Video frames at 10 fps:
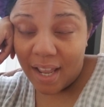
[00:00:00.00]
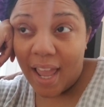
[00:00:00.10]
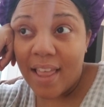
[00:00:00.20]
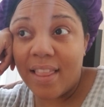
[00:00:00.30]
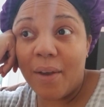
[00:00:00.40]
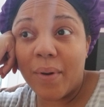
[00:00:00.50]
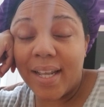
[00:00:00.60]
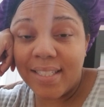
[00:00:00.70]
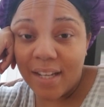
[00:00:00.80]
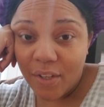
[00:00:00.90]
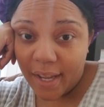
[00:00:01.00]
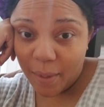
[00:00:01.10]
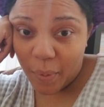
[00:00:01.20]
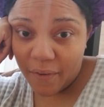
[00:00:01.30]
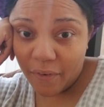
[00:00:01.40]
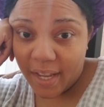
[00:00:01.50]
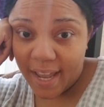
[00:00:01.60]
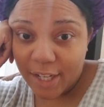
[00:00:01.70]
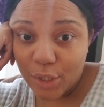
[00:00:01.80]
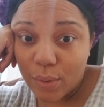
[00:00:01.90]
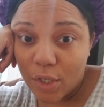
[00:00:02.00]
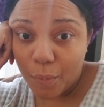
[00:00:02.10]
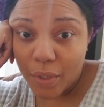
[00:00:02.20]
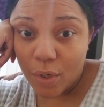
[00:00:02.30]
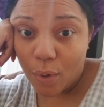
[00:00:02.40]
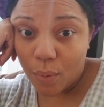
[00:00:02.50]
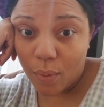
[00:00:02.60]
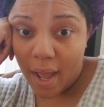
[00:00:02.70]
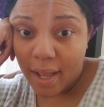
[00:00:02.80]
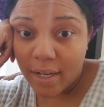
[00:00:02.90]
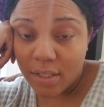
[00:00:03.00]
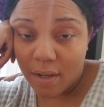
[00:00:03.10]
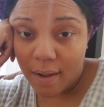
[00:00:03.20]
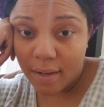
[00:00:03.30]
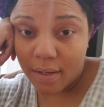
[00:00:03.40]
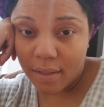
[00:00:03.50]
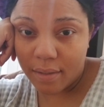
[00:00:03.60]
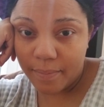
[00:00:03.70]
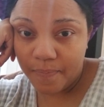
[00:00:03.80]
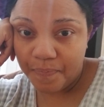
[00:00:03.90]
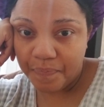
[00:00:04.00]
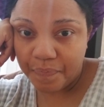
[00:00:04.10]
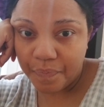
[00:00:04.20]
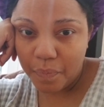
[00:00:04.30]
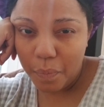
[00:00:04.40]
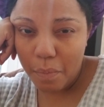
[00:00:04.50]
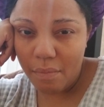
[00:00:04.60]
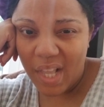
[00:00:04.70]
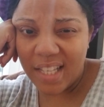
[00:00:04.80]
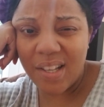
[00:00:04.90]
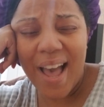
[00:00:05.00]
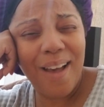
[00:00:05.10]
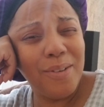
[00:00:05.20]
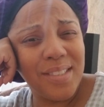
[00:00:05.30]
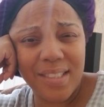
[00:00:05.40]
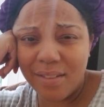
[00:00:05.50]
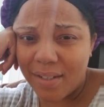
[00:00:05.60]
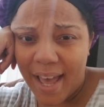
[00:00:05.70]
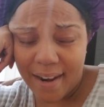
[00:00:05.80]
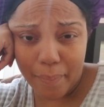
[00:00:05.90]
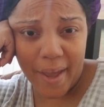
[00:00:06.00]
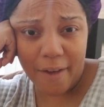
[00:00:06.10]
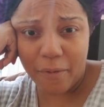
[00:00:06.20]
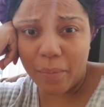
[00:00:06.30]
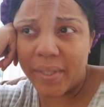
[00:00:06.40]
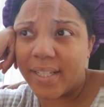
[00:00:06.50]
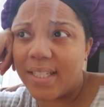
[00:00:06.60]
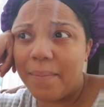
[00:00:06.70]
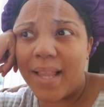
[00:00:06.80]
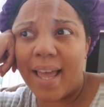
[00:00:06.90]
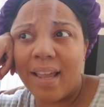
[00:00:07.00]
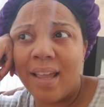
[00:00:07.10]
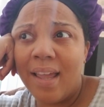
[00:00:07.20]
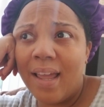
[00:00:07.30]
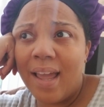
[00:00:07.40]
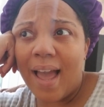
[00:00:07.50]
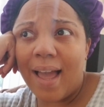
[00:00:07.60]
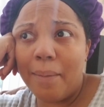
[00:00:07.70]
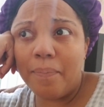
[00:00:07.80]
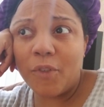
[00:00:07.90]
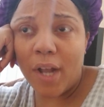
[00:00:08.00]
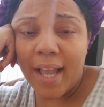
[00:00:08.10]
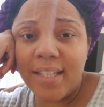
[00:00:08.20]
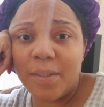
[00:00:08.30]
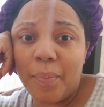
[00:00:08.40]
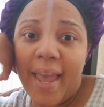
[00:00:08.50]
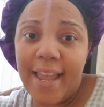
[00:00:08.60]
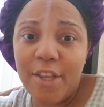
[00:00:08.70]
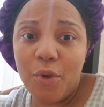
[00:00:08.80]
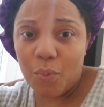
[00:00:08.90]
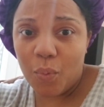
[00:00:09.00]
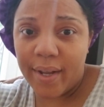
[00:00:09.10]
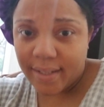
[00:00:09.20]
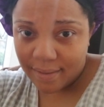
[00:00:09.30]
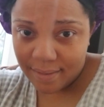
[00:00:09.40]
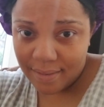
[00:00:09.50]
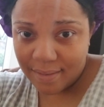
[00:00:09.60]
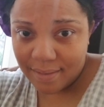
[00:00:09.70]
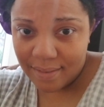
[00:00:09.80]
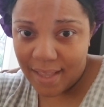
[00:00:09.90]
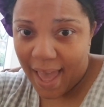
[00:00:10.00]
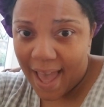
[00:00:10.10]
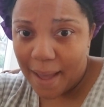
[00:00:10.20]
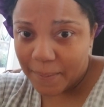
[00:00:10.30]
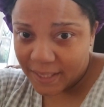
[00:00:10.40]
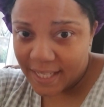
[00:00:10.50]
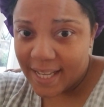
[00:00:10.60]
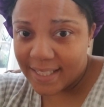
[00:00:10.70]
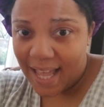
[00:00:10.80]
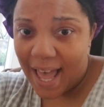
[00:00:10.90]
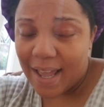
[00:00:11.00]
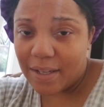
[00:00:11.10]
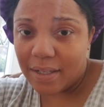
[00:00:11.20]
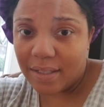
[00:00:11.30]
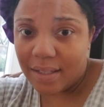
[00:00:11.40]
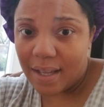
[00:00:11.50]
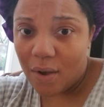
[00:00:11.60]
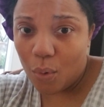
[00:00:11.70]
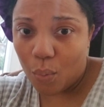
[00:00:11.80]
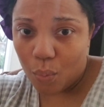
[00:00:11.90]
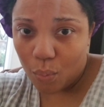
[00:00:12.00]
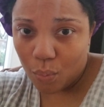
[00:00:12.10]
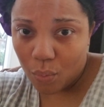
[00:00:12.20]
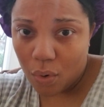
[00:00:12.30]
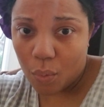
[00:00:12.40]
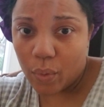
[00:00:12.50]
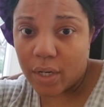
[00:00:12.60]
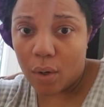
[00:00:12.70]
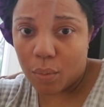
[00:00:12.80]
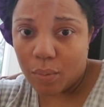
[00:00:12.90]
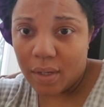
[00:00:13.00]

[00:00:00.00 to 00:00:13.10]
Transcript: And then when I tell you I can pay for cash, you tell me no, I need to call another. So I was still kind of baffled because I'm like, I'm trying to pay you what the app says I owe or would owe.